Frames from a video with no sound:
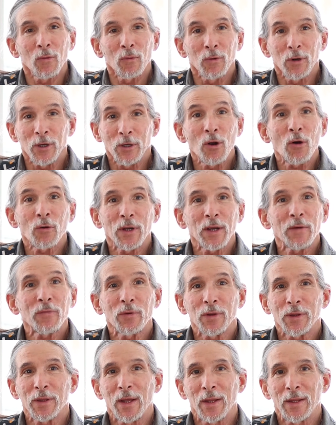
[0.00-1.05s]
We're no
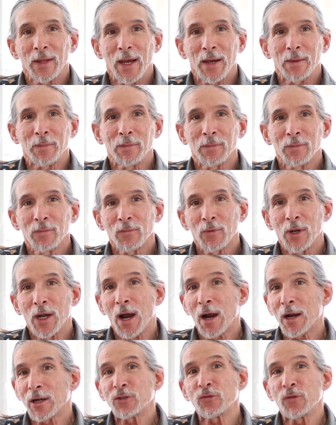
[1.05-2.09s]
different than them. We
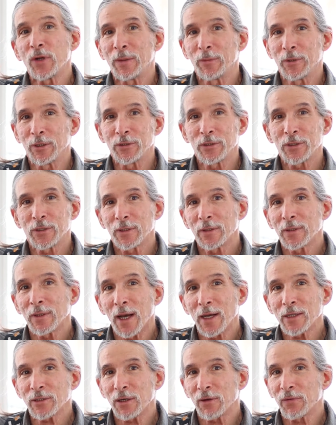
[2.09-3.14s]
are dreamers.
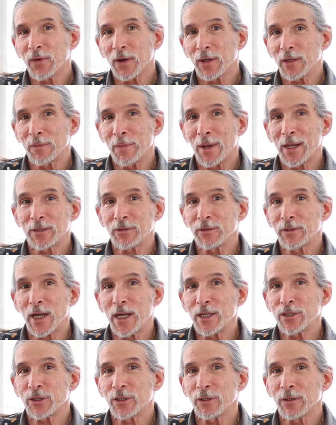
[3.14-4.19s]
That's our fundamental
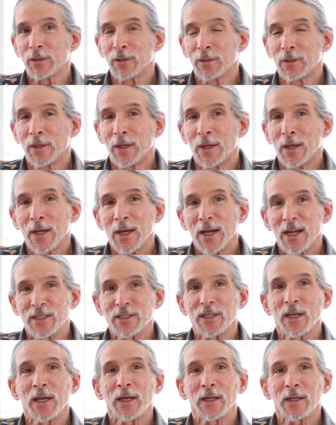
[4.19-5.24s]
nature.
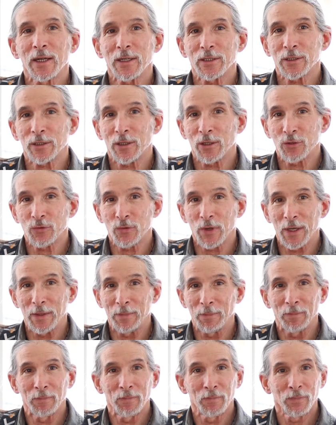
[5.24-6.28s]
It's in us to
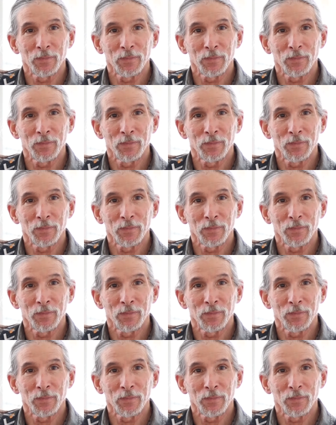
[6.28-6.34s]
dream.